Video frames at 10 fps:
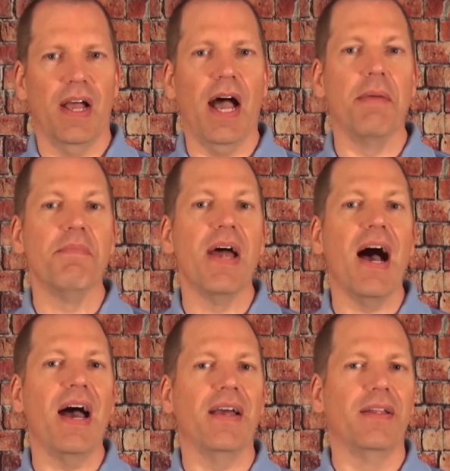I'm
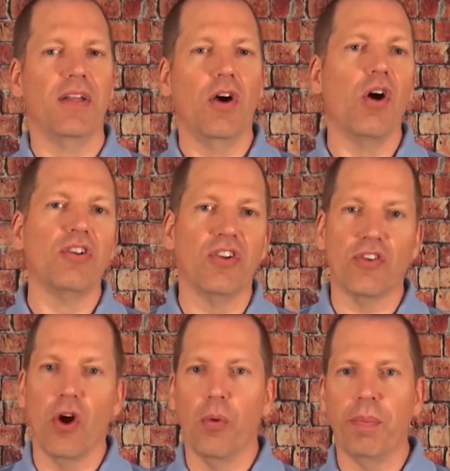not just
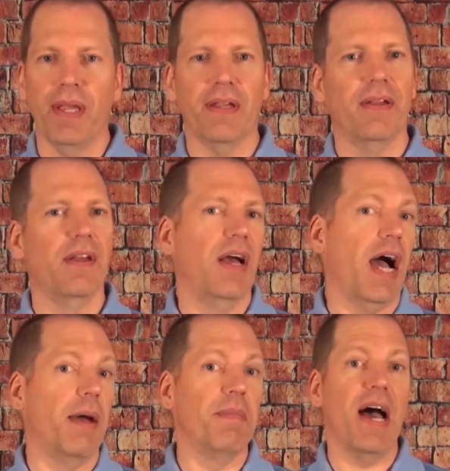hoping,
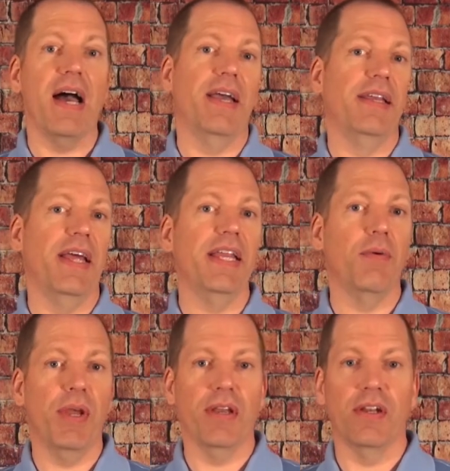I'm not in any
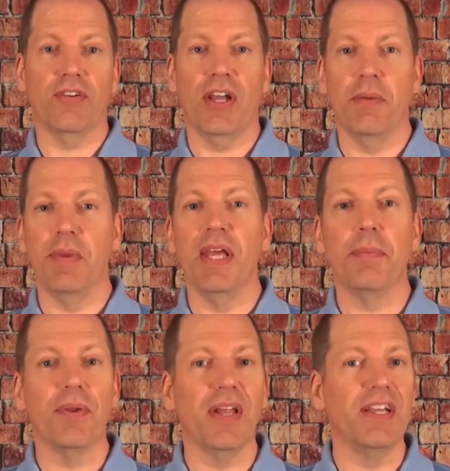way going to try to
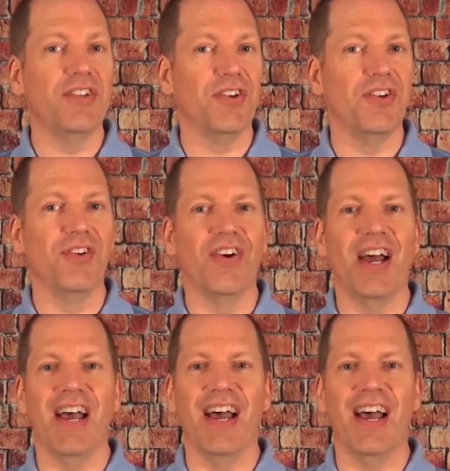manipulate you, right?